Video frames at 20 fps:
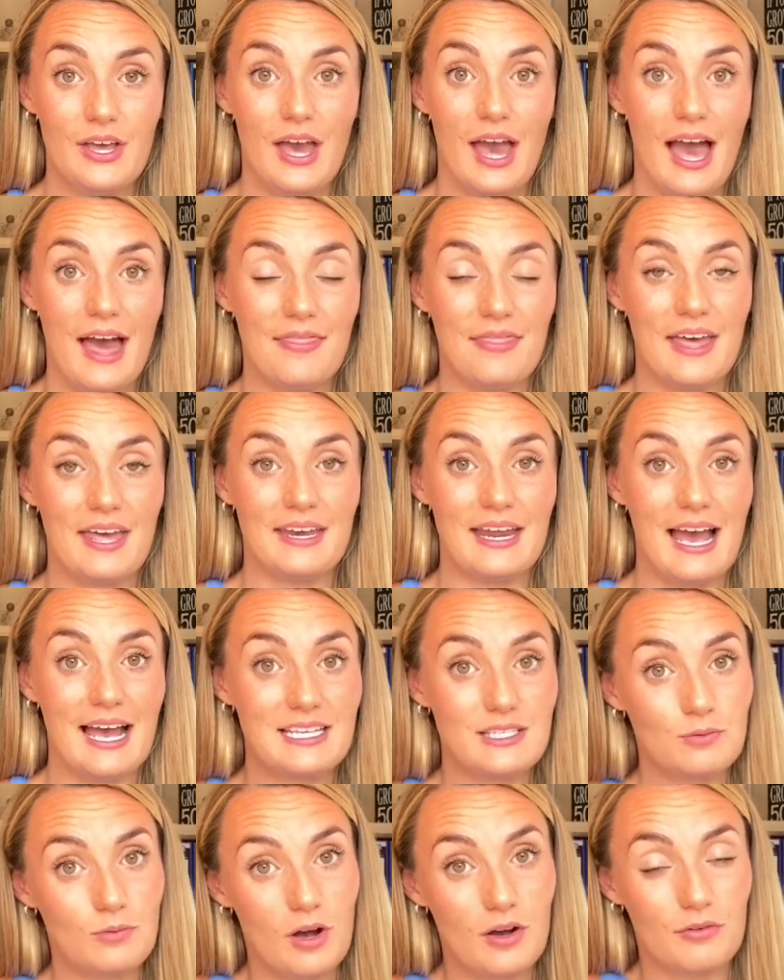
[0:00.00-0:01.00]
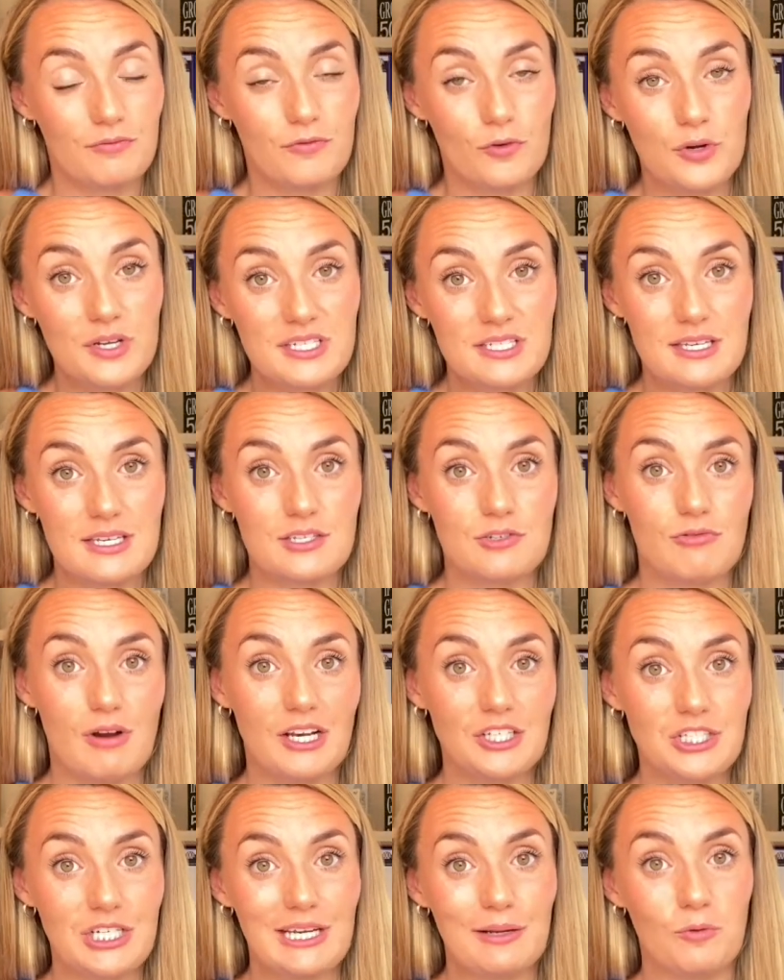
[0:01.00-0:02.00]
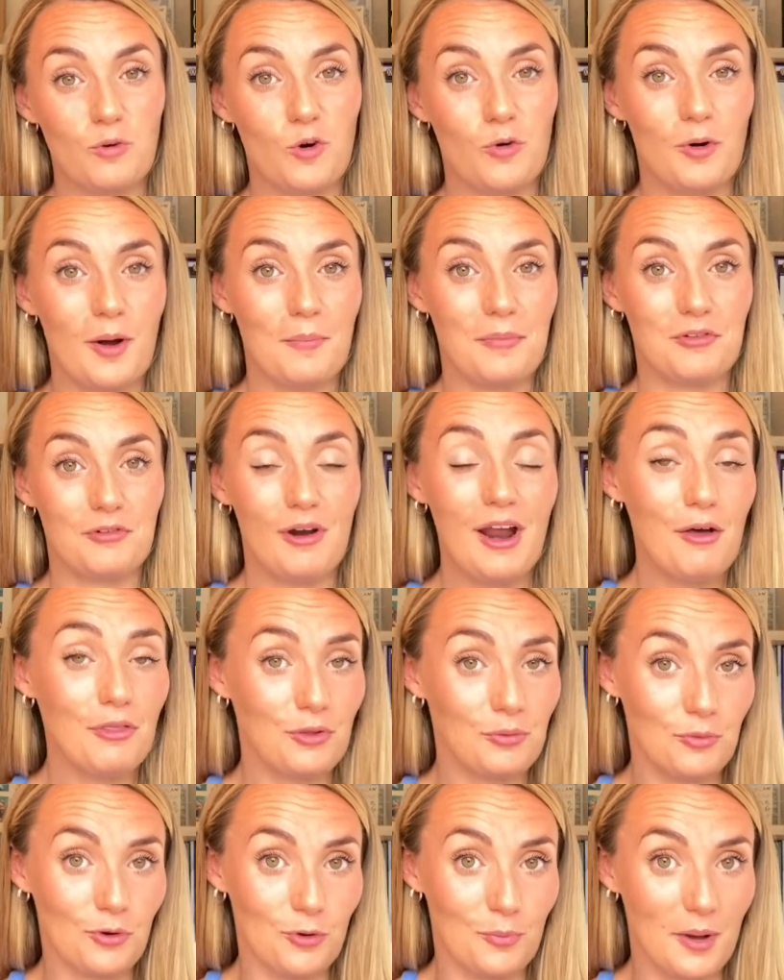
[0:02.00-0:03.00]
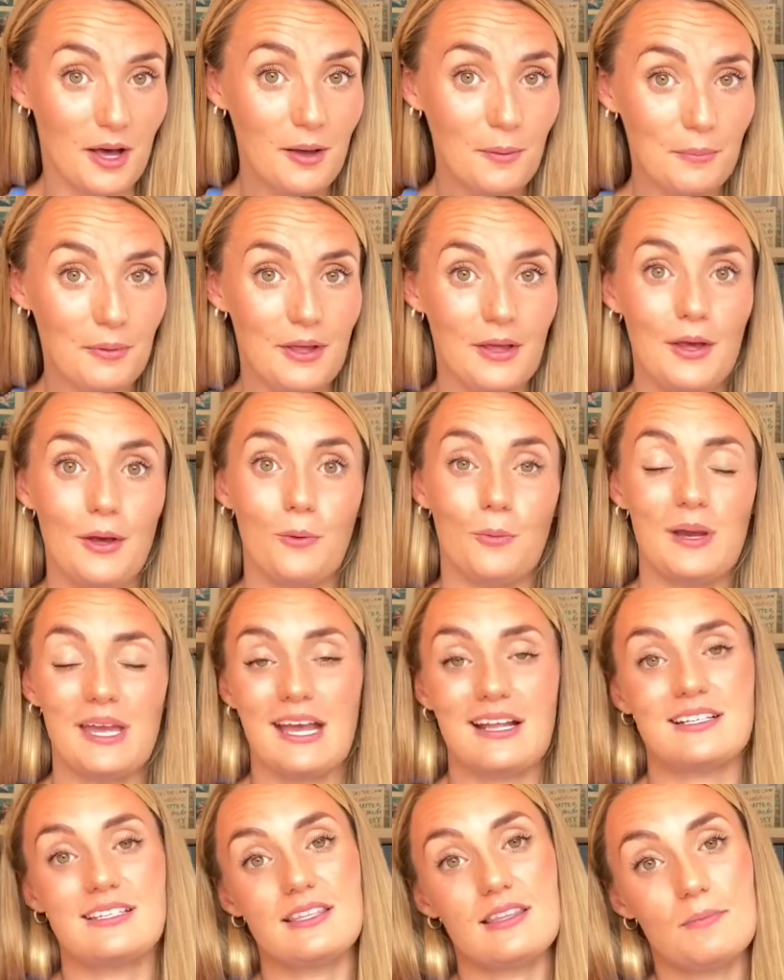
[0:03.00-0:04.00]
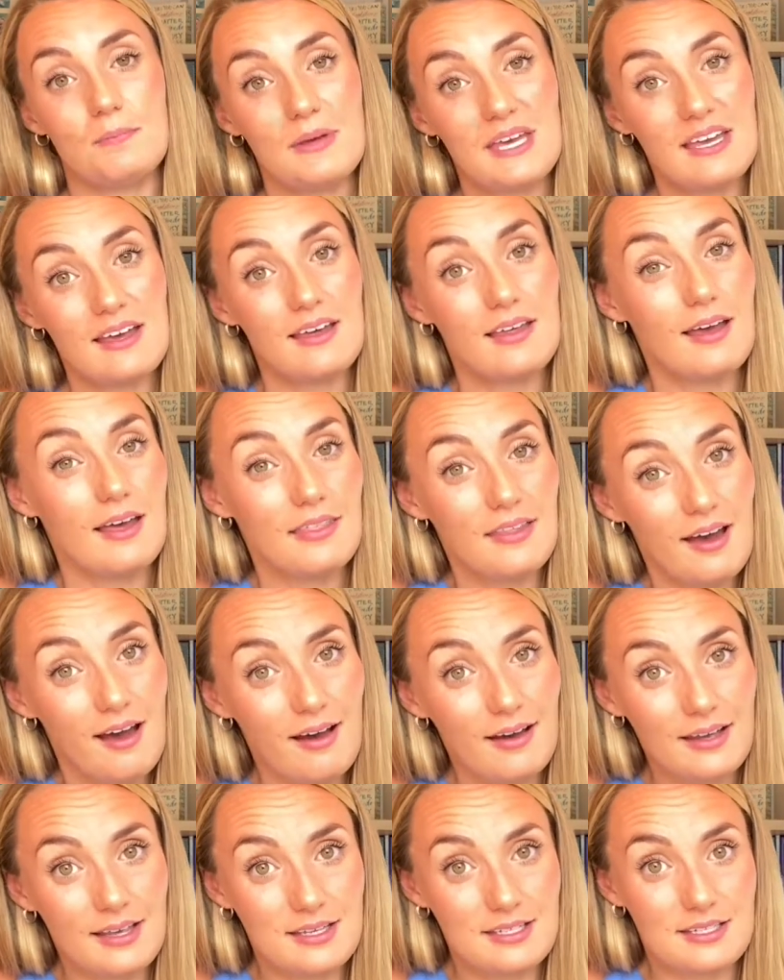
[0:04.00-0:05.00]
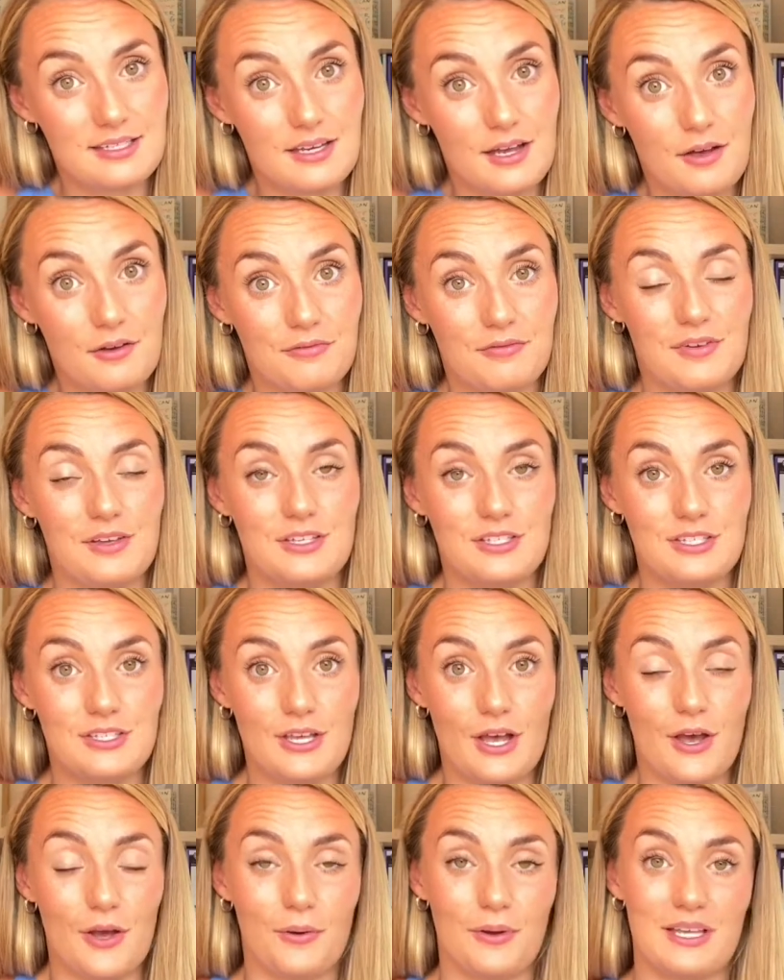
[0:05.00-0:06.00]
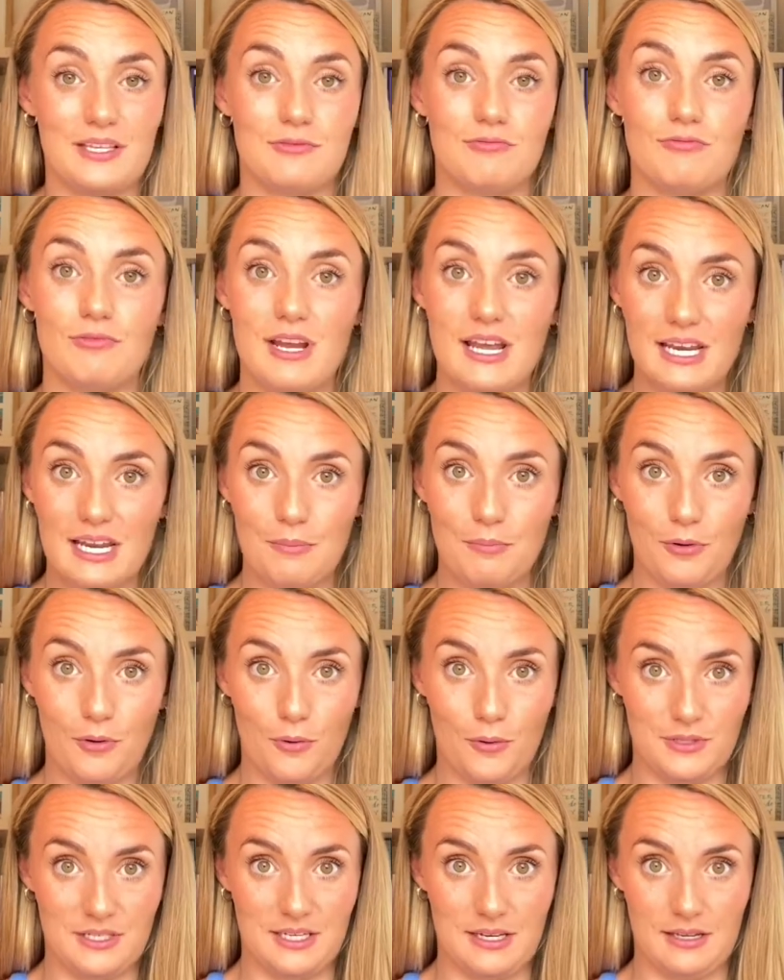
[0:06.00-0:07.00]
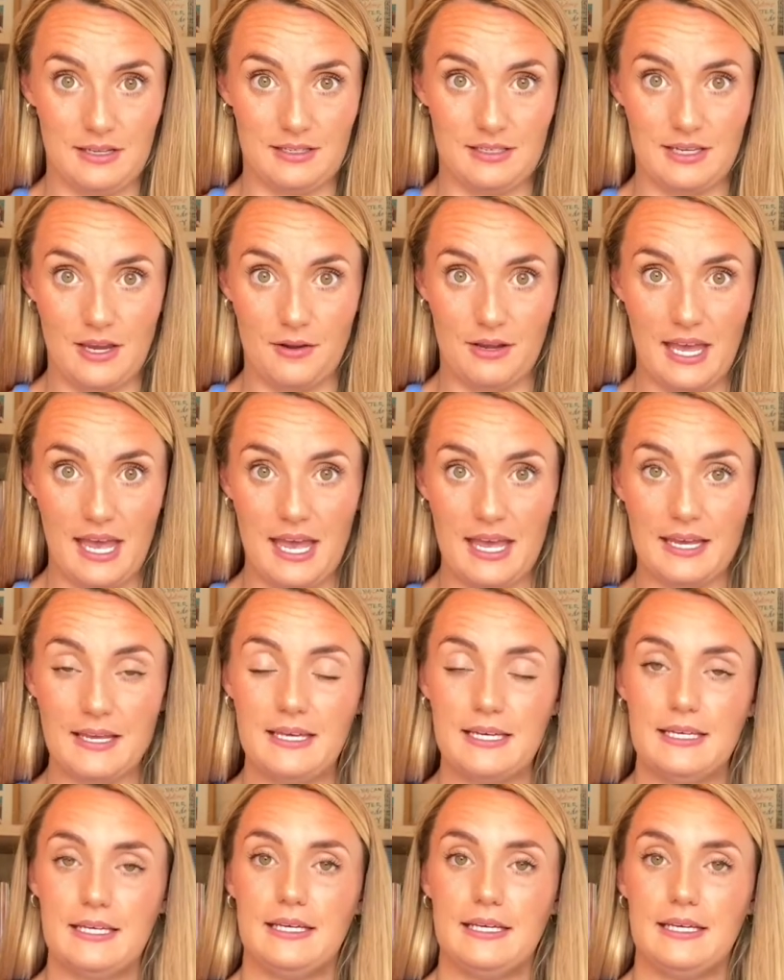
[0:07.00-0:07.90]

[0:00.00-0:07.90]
And then as our voices gradually warm up throughout the warm up, we get to the bigger and the higher stuff. So it's really important, okay?